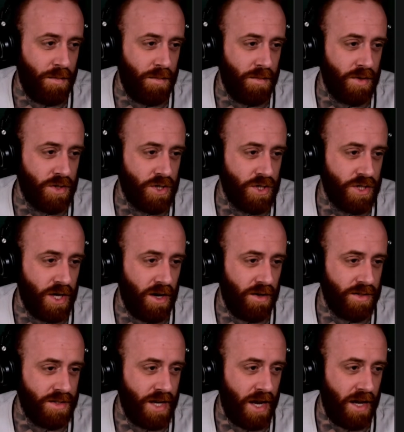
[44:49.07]

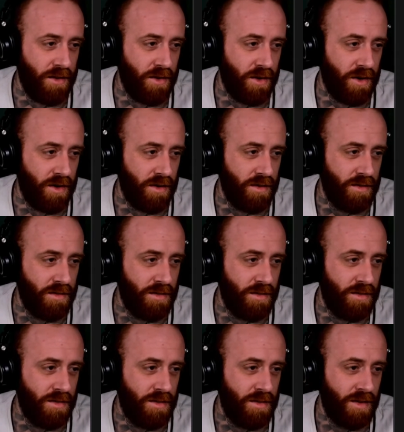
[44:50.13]
Michelle Taylor.
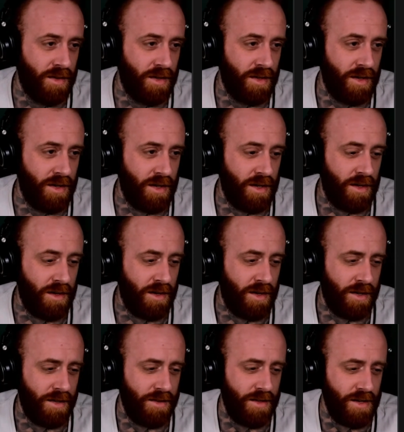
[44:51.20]

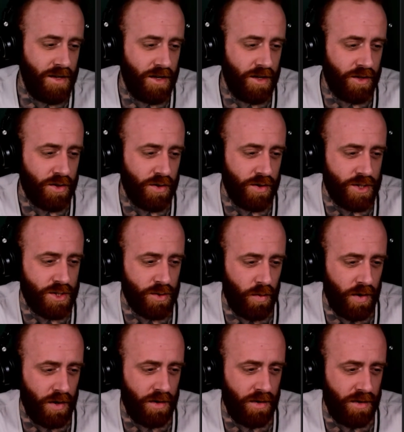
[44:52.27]
The good
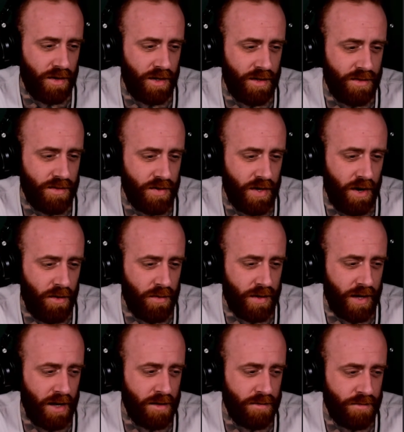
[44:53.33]
soil, the narrow
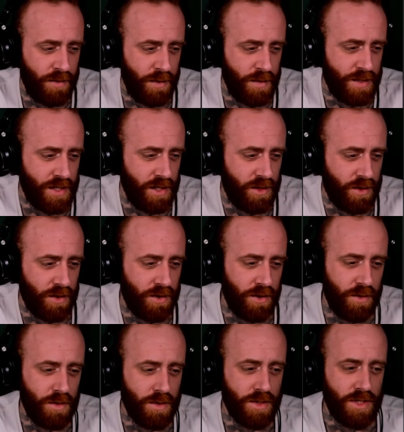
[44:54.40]
gate, few seek good
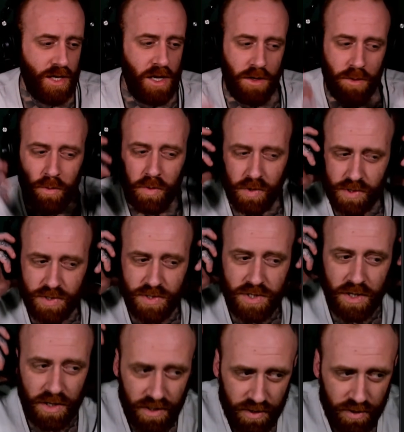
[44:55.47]
news equals
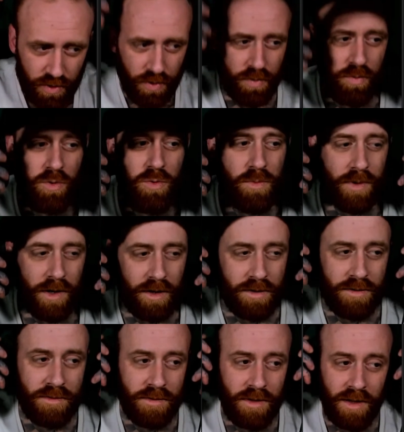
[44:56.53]
good rumor.
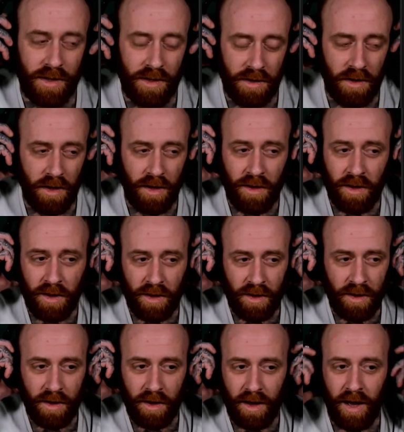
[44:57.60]

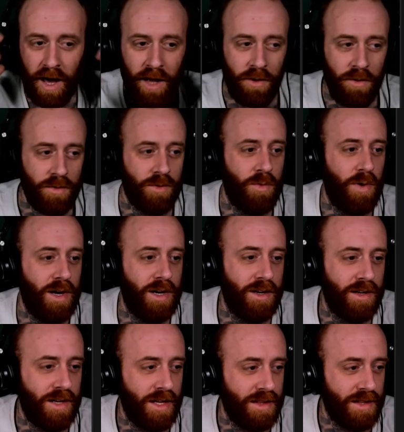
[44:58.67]
I don't
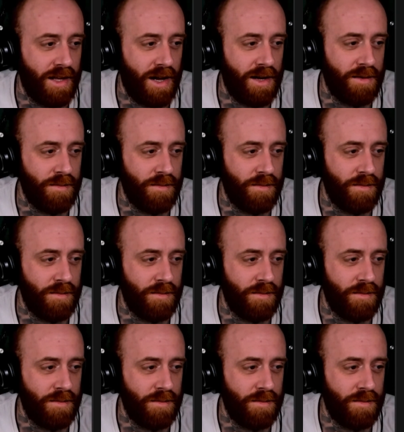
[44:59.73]
quite get that.